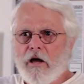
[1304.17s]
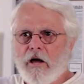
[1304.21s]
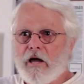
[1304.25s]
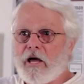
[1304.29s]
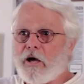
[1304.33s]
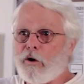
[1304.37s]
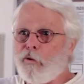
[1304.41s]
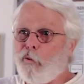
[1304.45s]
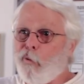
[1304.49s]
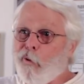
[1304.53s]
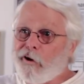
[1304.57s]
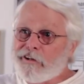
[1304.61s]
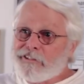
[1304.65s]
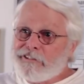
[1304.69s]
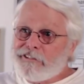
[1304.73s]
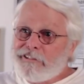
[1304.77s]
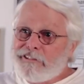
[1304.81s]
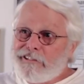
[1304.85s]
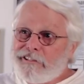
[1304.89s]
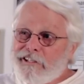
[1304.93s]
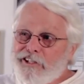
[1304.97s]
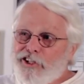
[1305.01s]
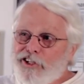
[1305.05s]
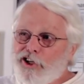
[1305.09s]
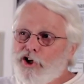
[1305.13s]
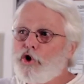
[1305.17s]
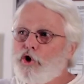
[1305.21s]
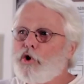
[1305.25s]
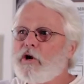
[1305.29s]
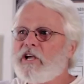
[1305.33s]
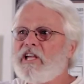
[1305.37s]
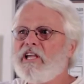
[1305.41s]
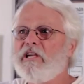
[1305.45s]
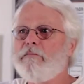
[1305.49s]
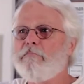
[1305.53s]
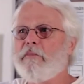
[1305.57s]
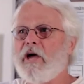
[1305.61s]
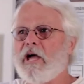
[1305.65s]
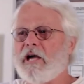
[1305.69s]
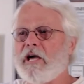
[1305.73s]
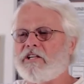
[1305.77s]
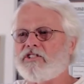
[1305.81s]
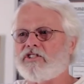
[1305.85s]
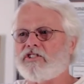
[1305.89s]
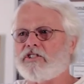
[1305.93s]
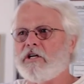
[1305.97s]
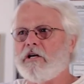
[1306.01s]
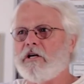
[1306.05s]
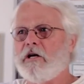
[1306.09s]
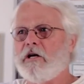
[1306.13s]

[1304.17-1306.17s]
And what does he do? He makes